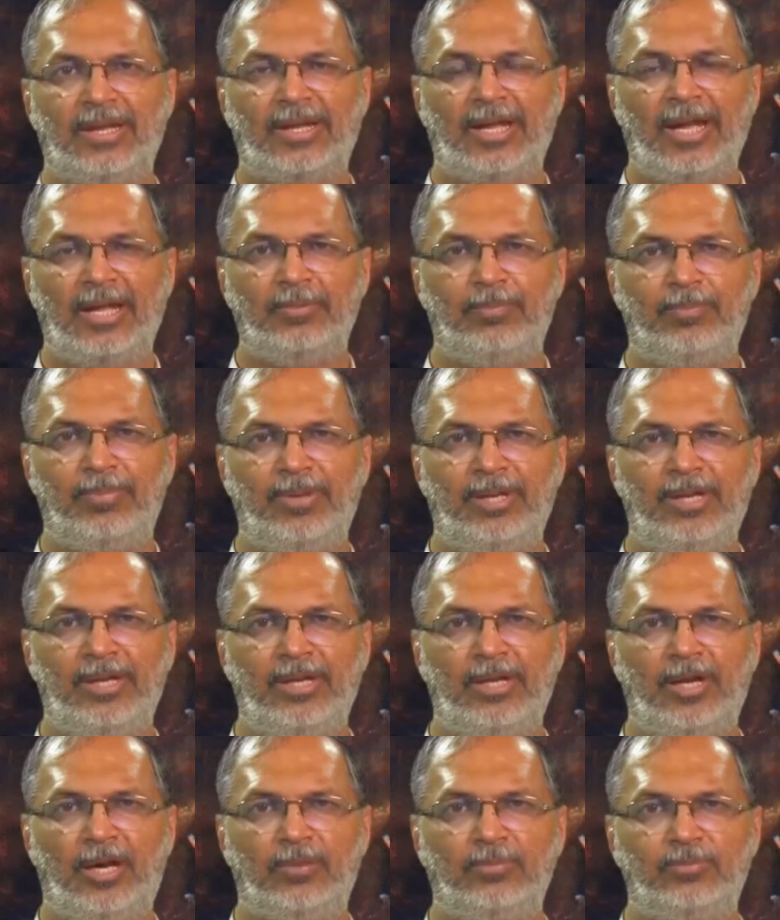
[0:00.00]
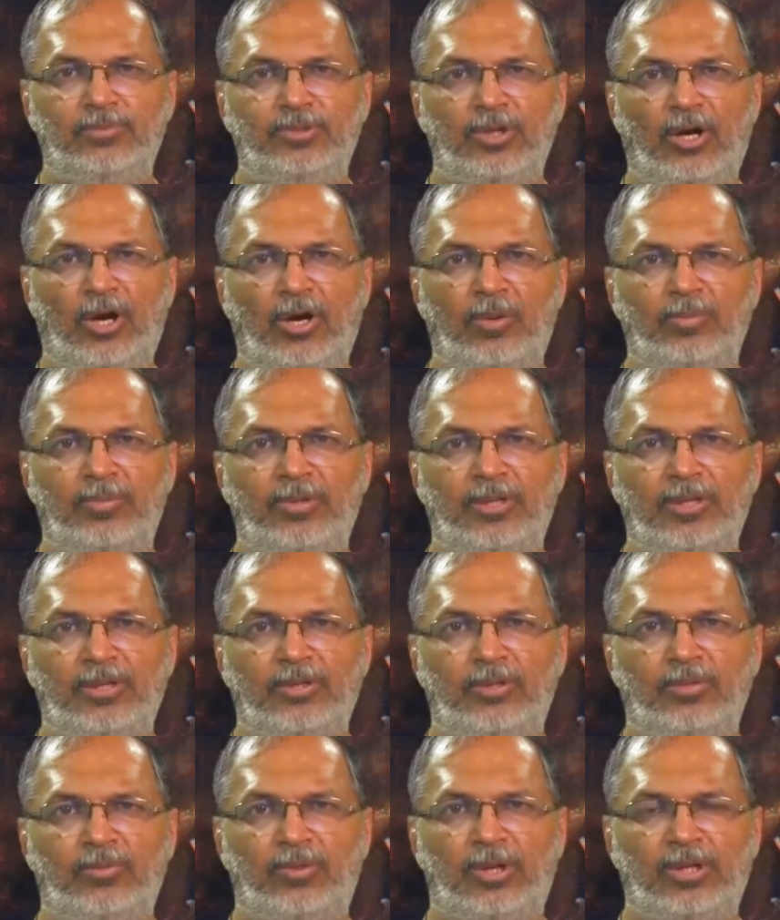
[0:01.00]
can be absorbed
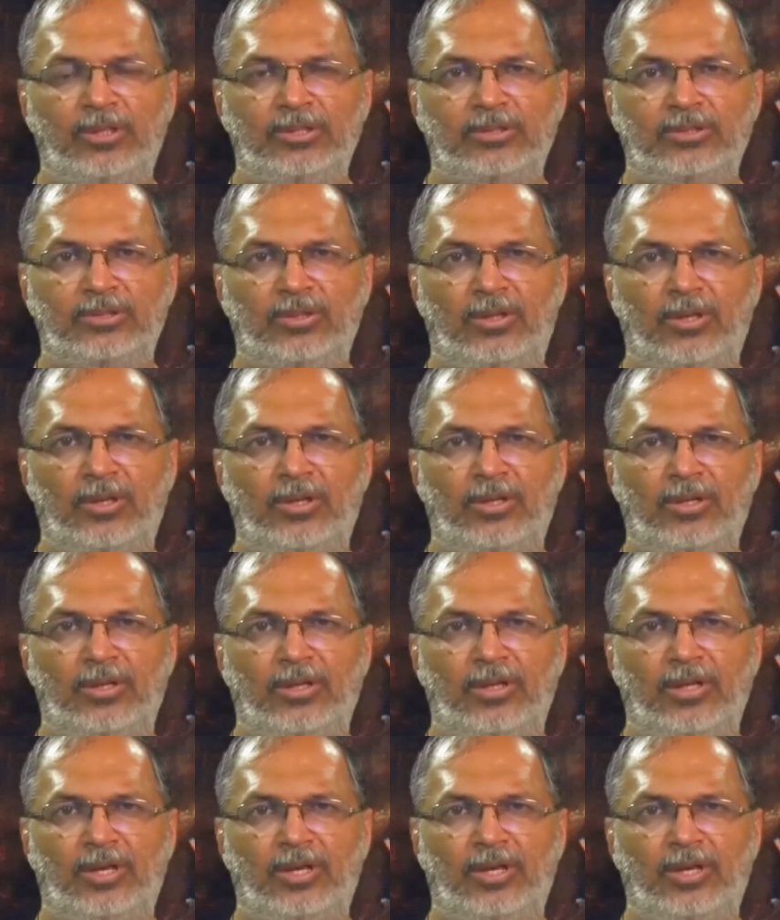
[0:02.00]
into what is called